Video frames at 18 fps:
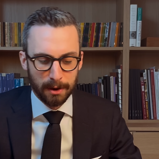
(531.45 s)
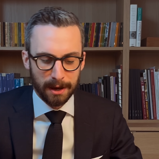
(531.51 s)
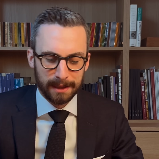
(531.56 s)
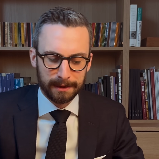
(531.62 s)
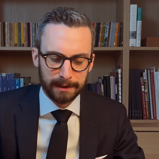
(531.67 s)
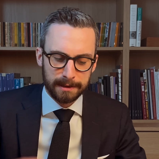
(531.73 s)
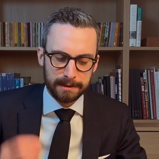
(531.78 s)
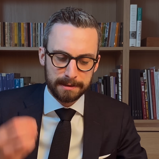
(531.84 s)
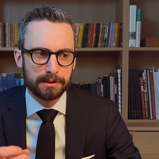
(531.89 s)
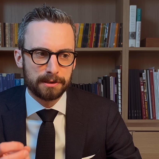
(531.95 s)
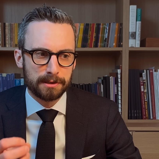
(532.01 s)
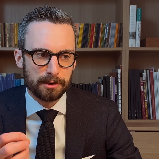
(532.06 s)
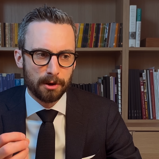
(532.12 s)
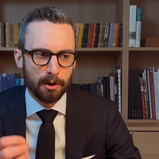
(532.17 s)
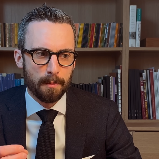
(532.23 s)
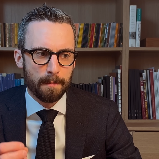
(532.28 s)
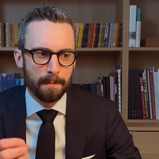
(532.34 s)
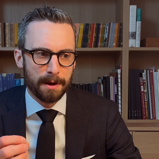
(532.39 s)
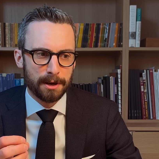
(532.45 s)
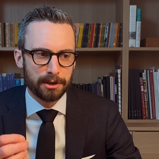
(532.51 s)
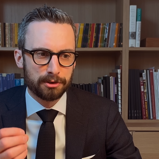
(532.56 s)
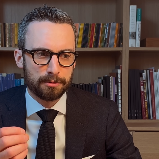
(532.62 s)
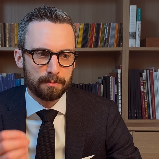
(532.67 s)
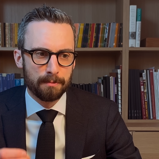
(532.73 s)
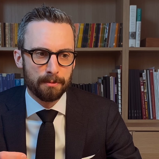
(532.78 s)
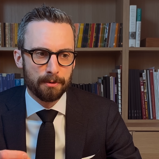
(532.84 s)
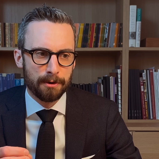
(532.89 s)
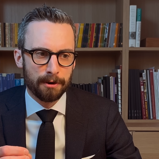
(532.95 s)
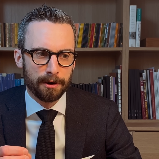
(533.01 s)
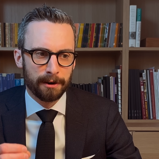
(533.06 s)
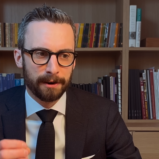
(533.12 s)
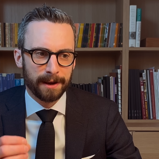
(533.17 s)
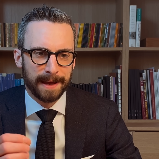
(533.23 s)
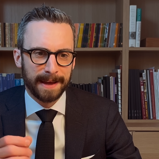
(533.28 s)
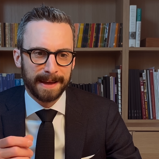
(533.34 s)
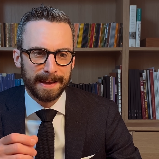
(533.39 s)
And it's so much more
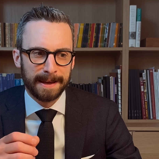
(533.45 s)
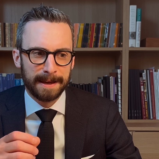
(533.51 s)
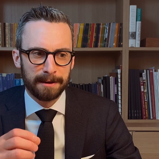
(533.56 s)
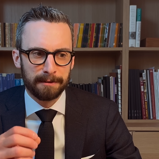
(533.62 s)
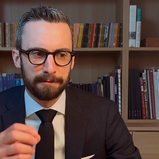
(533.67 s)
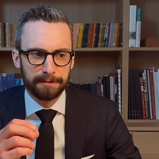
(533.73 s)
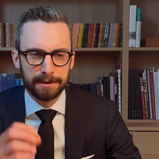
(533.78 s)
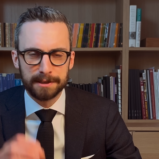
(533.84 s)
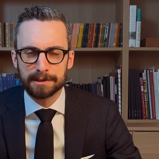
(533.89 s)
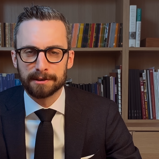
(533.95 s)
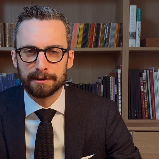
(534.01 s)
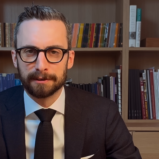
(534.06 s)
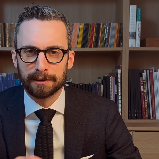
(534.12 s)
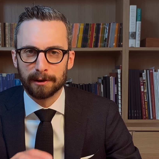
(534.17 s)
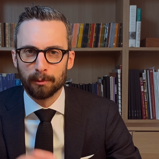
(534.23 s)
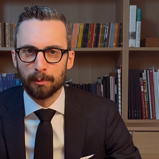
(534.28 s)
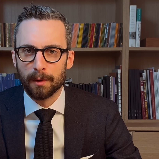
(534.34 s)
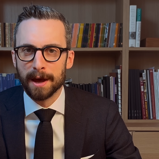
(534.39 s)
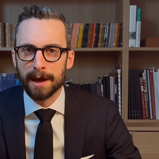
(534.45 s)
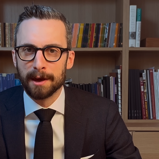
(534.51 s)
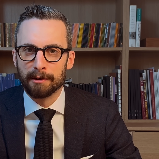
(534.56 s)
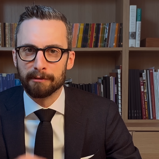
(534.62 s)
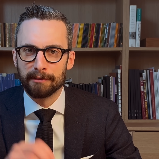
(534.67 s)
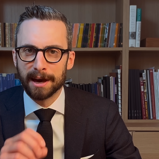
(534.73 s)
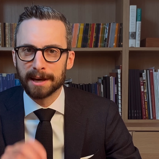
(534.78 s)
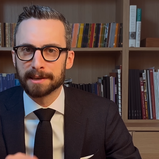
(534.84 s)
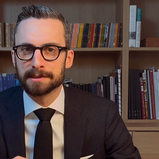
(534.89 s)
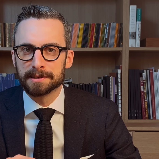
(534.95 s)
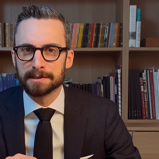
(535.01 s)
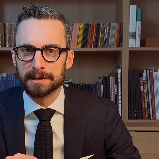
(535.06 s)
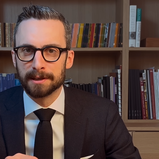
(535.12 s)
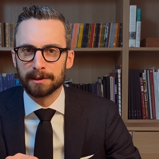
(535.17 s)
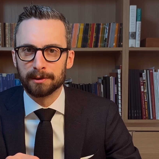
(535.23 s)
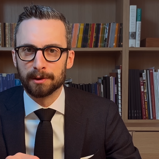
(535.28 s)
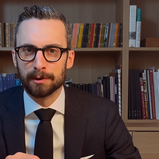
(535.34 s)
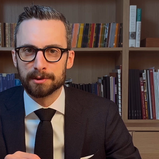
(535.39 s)
a visceral way of
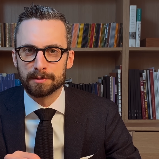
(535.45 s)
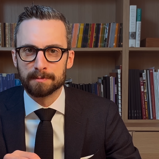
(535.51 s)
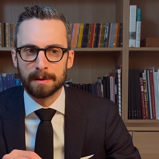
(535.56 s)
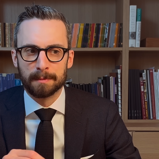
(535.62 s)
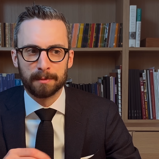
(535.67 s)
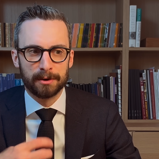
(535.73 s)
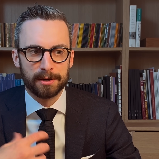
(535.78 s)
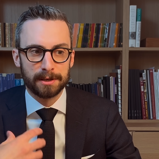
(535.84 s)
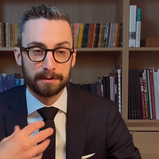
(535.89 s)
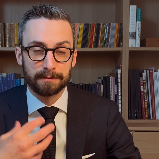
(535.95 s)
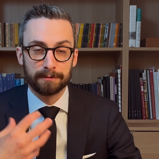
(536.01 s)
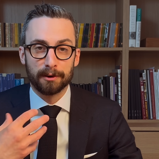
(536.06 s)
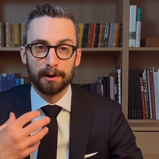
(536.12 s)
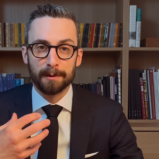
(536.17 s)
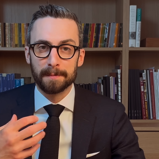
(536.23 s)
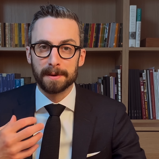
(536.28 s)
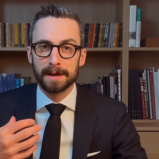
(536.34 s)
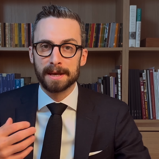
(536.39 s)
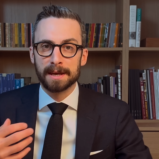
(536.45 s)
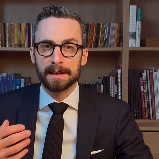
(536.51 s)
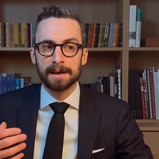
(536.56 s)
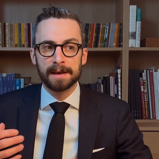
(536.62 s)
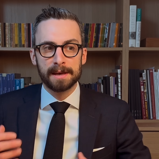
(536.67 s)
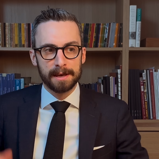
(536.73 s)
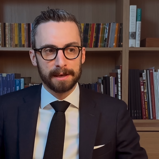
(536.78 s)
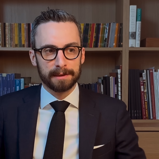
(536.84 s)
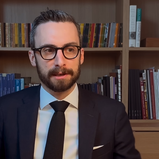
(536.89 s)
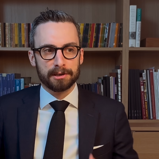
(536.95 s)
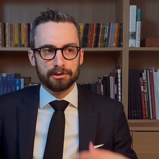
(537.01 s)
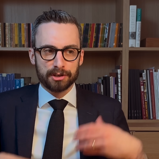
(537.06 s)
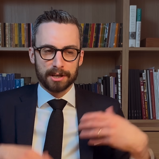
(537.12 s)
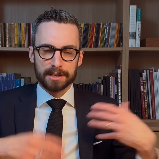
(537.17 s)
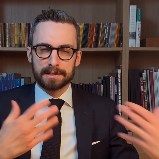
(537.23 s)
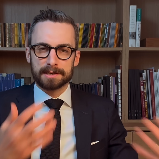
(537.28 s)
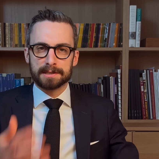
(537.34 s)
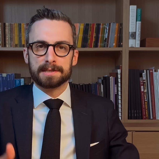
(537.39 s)
accessing those memories for me than
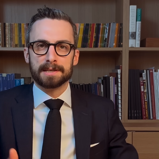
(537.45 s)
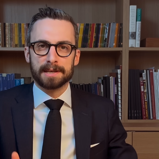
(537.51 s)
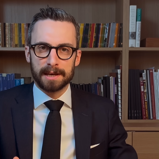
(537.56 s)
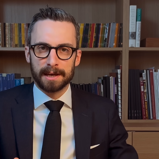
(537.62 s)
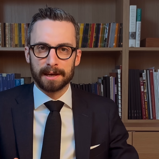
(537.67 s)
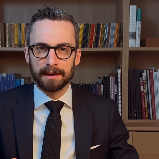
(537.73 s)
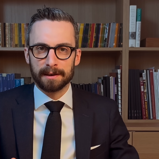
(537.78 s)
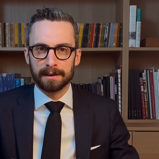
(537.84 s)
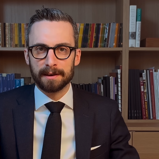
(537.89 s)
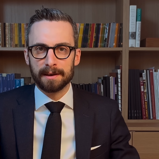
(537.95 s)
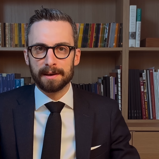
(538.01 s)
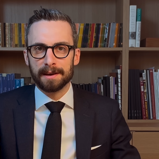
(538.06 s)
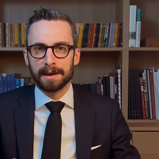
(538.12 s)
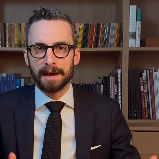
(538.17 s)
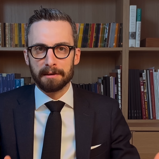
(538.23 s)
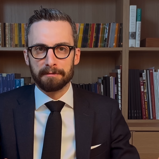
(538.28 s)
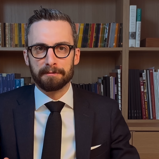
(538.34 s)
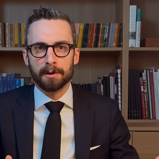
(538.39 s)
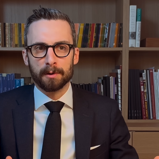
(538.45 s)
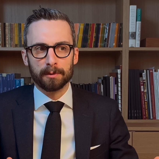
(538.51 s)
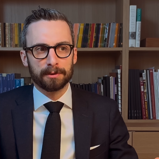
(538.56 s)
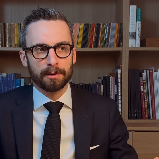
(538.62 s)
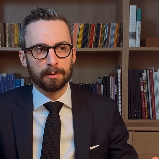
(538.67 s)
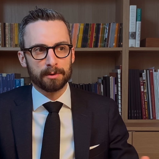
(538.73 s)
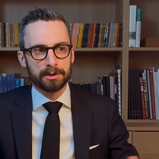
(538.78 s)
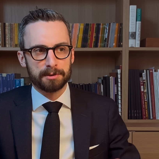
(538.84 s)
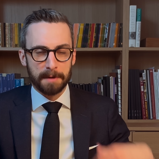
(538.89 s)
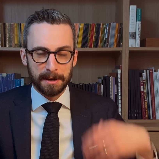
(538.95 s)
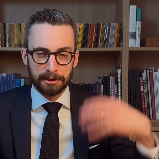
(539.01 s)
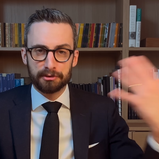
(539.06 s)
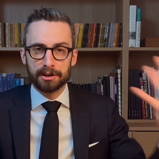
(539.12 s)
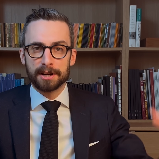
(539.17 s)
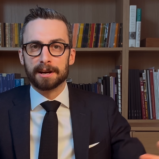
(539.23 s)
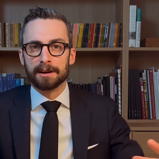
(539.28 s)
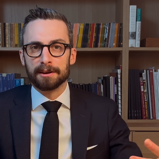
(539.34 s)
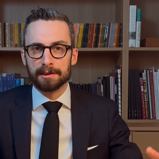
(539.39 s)
just seeing a photo, which might
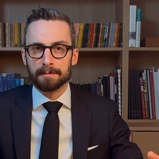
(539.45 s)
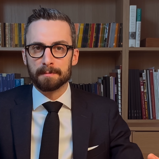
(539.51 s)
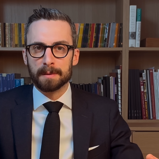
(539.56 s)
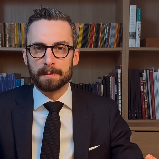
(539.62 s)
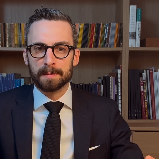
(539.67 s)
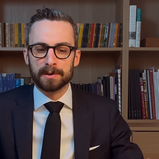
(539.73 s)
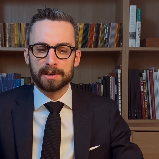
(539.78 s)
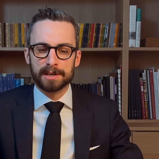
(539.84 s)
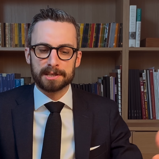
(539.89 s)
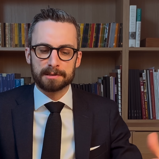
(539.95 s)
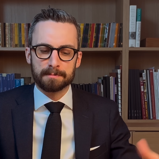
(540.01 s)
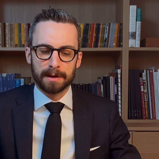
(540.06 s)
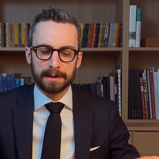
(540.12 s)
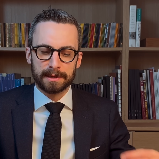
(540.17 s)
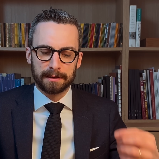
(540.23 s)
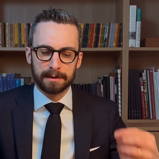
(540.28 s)
trigger the memories, but it